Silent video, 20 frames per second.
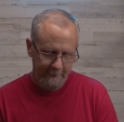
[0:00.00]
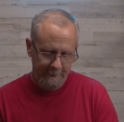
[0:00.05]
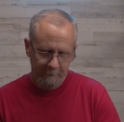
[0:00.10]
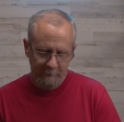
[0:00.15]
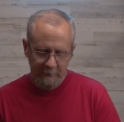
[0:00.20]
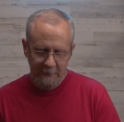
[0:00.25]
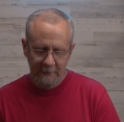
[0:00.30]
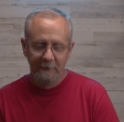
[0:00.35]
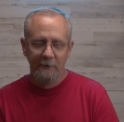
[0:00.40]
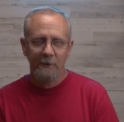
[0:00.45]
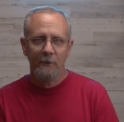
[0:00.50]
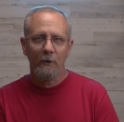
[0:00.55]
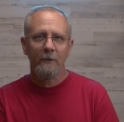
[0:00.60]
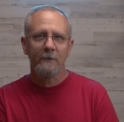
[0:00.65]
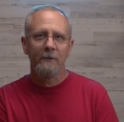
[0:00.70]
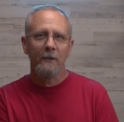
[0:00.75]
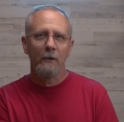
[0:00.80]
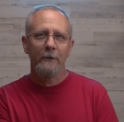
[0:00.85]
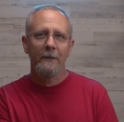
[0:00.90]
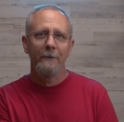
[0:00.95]
got the
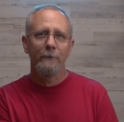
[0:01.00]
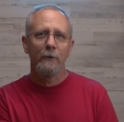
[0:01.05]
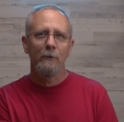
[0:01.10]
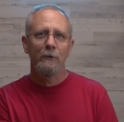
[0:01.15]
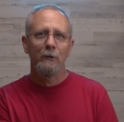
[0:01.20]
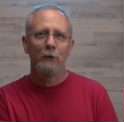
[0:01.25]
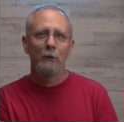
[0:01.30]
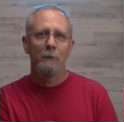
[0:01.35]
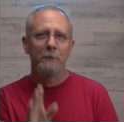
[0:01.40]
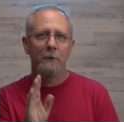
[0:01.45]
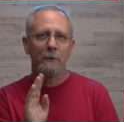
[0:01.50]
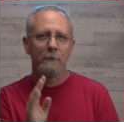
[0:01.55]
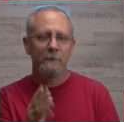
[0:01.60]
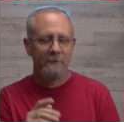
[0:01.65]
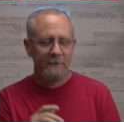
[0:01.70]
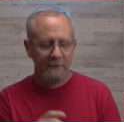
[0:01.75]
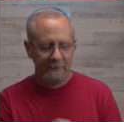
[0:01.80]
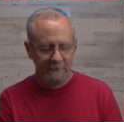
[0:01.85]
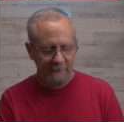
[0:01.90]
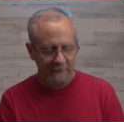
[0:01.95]
Autel Evo 2 Pro
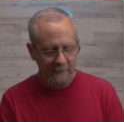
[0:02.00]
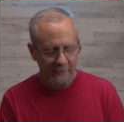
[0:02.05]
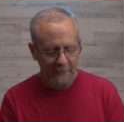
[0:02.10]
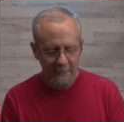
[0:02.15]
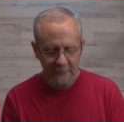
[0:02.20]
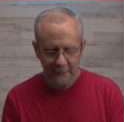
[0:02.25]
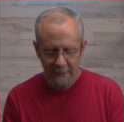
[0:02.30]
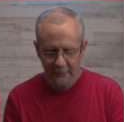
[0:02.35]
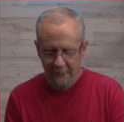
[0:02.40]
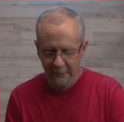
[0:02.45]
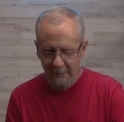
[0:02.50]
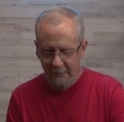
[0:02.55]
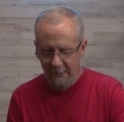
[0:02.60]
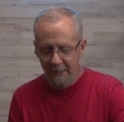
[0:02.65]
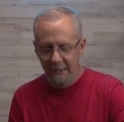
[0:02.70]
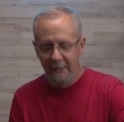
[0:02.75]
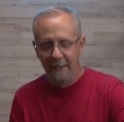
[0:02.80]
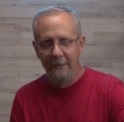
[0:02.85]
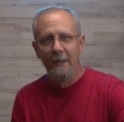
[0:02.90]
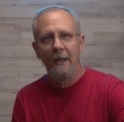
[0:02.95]
6K
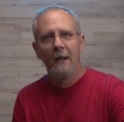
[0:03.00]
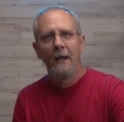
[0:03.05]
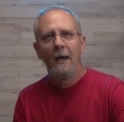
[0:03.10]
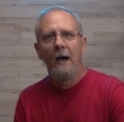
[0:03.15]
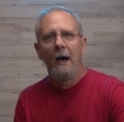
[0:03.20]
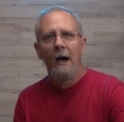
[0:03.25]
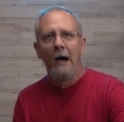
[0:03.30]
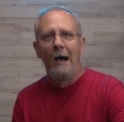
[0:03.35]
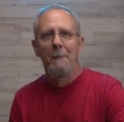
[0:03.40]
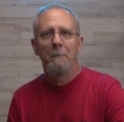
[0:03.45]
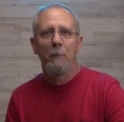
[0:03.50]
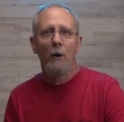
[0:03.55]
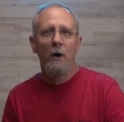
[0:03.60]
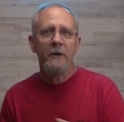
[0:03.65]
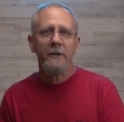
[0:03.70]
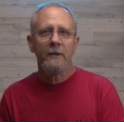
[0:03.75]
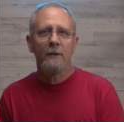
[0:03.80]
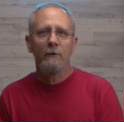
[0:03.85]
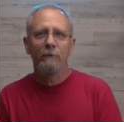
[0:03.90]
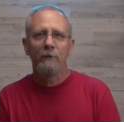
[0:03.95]
and I
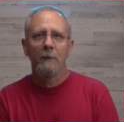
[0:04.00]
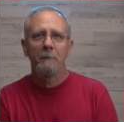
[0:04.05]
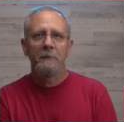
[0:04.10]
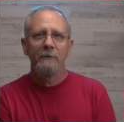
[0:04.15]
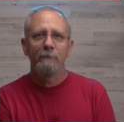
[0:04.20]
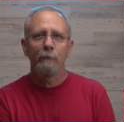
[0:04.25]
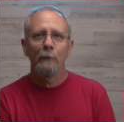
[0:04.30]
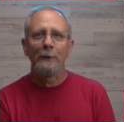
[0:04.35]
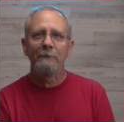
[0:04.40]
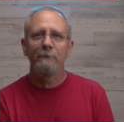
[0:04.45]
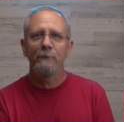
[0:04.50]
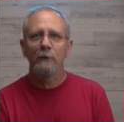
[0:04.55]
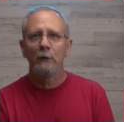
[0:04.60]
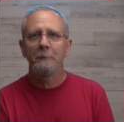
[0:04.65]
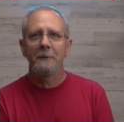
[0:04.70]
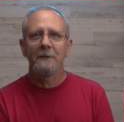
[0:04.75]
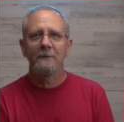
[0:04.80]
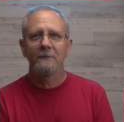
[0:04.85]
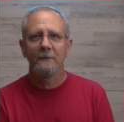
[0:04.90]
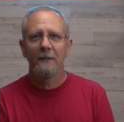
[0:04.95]
bought it from the
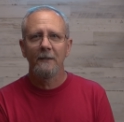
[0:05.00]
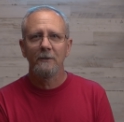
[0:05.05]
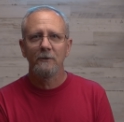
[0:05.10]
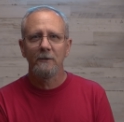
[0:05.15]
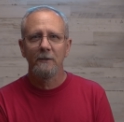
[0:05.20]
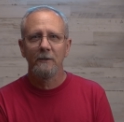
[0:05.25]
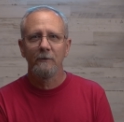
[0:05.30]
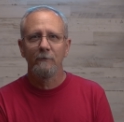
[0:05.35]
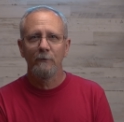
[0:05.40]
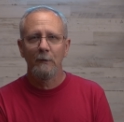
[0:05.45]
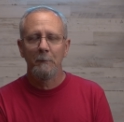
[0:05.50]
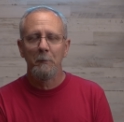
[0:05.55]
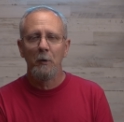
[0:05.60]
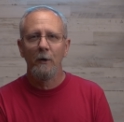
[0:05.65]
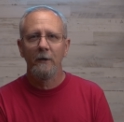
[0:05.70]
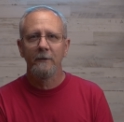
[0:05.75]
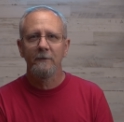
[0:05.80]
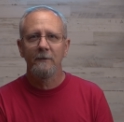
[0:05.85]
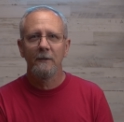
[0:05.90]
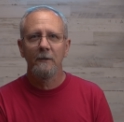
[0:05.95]
refurbished section from
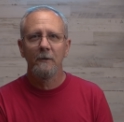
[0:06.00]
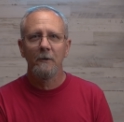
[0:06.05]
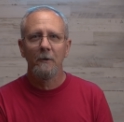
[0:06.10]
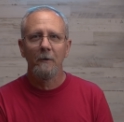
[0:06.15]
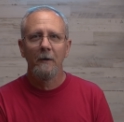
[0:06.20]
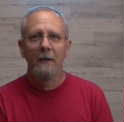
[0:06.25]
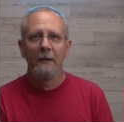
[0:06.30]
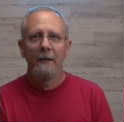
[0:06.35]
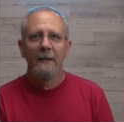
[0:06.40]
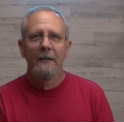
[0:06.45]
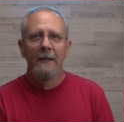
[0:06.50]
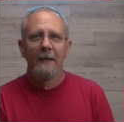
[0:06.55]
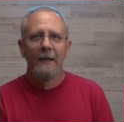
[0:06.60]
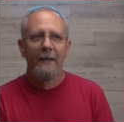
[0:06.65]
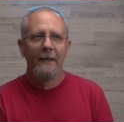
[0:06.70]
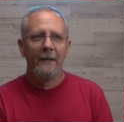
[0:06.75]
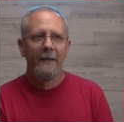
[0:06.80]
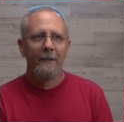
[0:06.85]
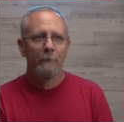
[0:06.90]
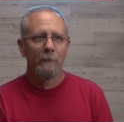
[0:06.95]
Autel
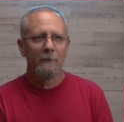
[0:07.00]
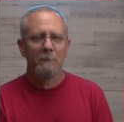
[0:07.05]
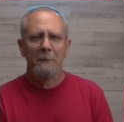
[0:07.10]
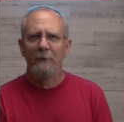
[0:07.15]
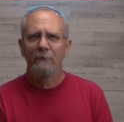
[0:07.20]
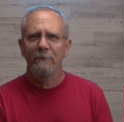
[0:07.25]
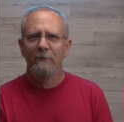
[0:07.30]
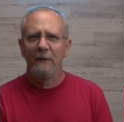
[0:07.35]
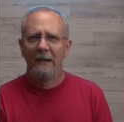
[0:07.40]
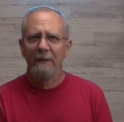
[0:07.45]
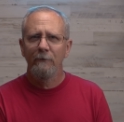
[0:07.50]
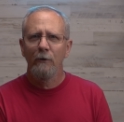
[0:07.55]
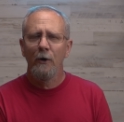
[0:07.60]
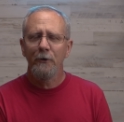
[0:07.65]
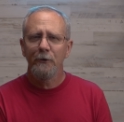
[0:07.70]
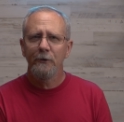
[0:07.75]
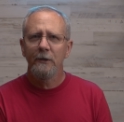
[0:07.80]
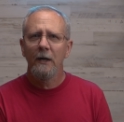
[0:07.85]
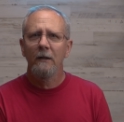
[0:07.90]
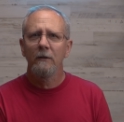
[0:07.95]
and it was about
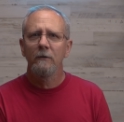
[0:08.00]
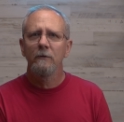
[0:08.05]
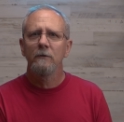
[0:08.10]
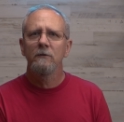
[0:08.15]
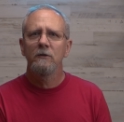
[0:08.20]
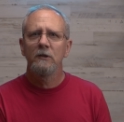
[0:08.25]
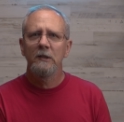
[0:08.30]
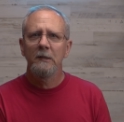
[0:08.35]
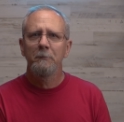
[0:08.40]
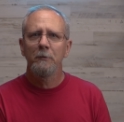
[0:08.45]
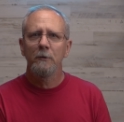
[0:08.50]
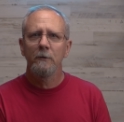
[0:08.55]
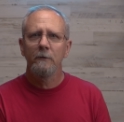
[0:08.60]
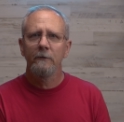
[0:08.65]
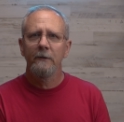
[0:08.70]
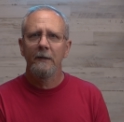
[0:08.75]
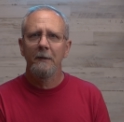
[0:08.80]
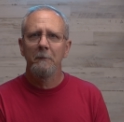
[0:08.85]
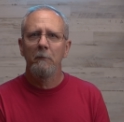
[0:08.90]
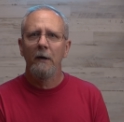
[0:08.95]
$500 cheaper
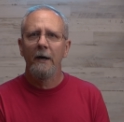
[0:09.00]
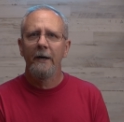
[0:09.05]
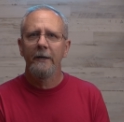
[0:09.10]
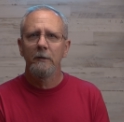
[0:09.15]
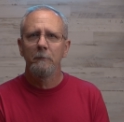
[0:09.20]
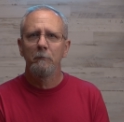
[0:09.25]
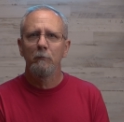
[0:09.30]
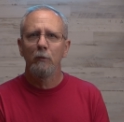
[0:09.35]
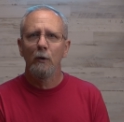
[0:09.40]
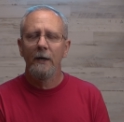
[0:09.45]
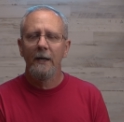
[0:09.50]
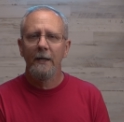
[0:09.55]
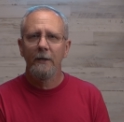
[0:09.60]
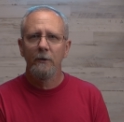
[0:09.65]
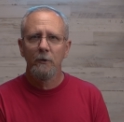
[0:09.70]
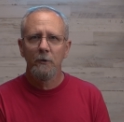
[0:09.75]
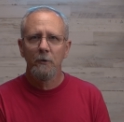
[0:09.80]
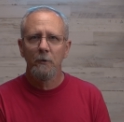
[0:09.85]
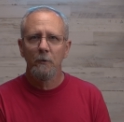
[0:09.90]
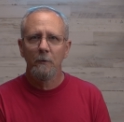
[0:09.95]
than buying them brand
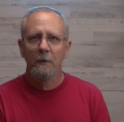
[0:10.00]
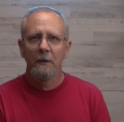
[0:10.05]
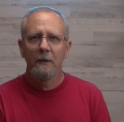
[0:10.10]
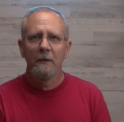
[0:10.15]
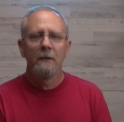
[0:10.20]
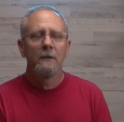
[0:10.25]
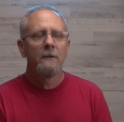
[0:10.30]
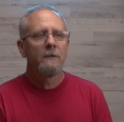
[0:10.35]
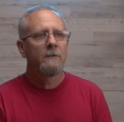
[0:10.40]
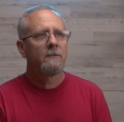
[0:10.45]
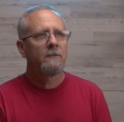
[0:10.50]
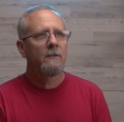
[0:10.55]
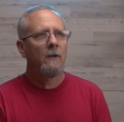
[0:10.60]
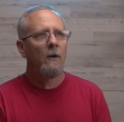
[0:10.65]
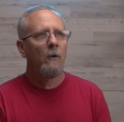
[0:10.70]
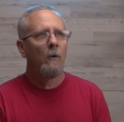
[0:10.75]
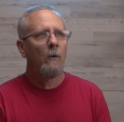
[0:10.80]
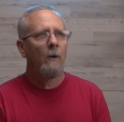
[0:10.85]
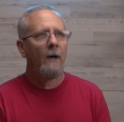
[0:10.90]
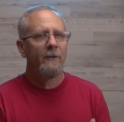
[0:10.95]
new.
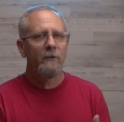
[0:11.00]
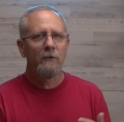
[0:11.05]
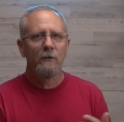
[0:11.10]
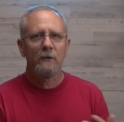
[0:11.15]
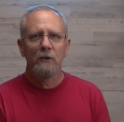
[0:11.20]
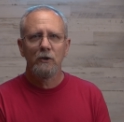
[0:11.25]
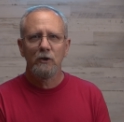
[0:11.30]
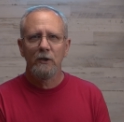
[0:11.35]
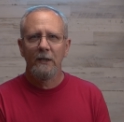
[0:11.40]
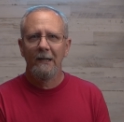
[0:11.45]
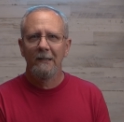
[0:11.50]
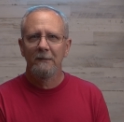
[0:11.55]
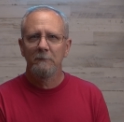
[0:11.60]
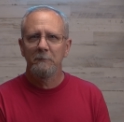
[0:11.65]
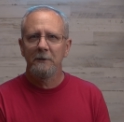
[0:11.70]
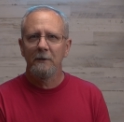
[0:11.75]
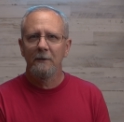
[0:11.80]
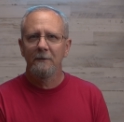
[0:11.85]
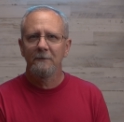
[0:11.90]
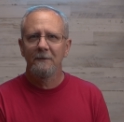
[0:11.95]
So I took a chance
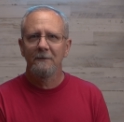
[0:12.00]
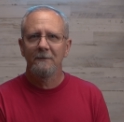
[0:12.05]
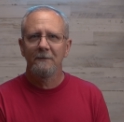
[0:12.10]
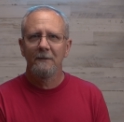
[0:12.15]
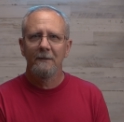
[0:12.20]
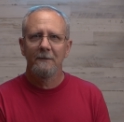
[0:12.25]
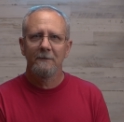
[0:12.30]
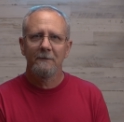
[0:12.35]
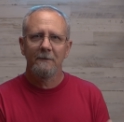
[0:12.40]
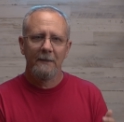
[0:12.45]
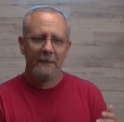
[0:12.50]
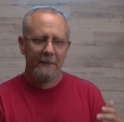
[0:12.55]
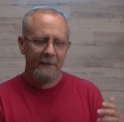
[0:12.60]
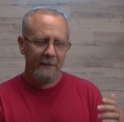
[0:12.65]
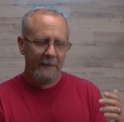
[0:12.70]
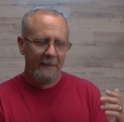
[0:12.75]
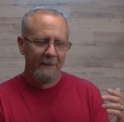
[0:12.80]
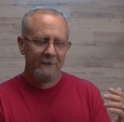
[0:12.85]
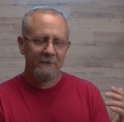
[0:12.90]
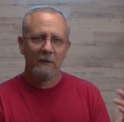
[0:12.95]
because it says that it
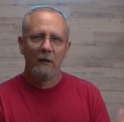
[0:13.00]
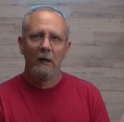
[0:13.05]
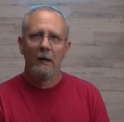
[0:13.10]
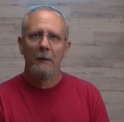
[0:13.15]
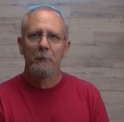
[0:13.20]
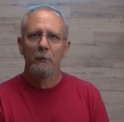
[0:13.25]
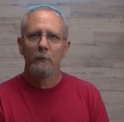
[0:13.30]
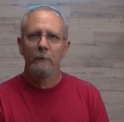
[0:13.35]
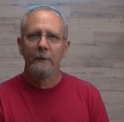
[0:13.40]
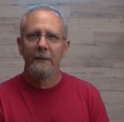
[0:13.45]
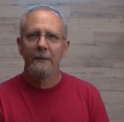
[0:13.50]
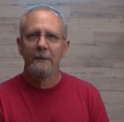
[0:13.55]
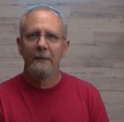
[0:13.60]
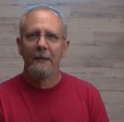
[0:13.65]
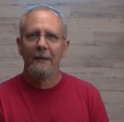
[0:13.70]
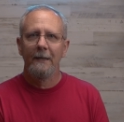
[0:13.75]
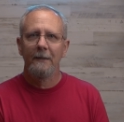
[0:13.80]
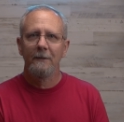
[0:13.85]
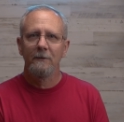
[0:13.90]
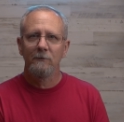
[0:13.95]
has to operate
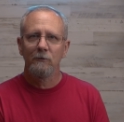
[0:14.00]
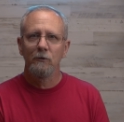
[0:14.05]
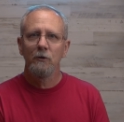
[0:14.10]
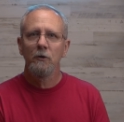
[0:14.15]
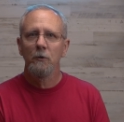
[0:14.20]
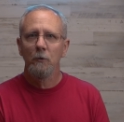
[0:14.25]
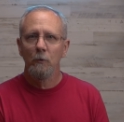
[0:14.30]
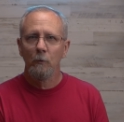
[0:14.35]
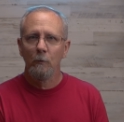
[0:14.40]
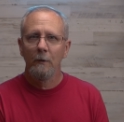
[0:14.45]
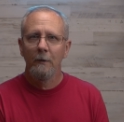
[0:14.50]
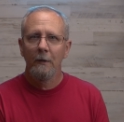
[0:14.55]
as new.